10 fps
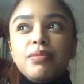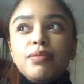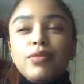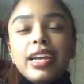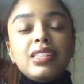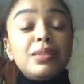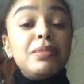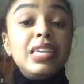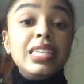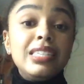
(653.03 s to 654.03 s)
write some
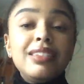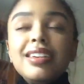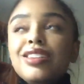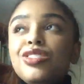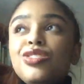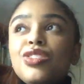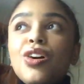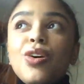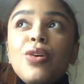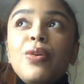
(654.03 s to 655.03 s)
things.
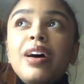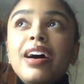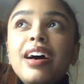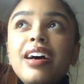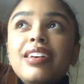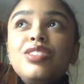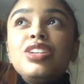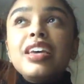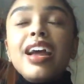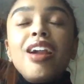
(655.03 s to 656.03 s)
So
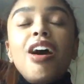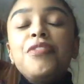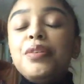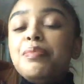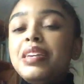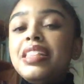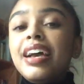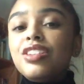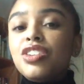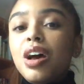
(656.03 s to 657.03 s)
she kind of offered me
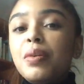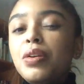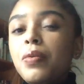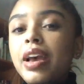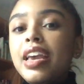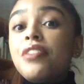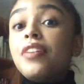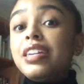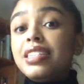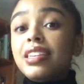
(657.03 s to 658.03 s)
that job in a way if
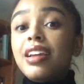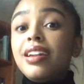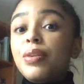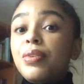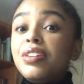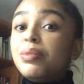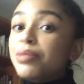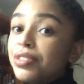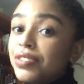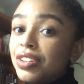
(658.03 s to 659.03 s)
I decided I wanted to
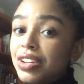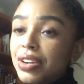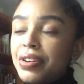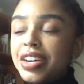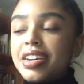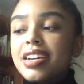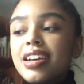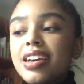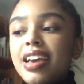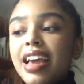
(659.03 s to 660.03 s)
move to New York.
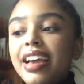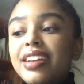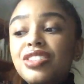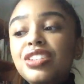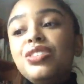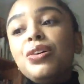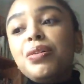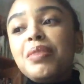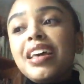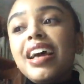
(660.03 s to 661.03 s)
And she
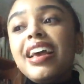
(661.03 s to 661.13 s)
told me that,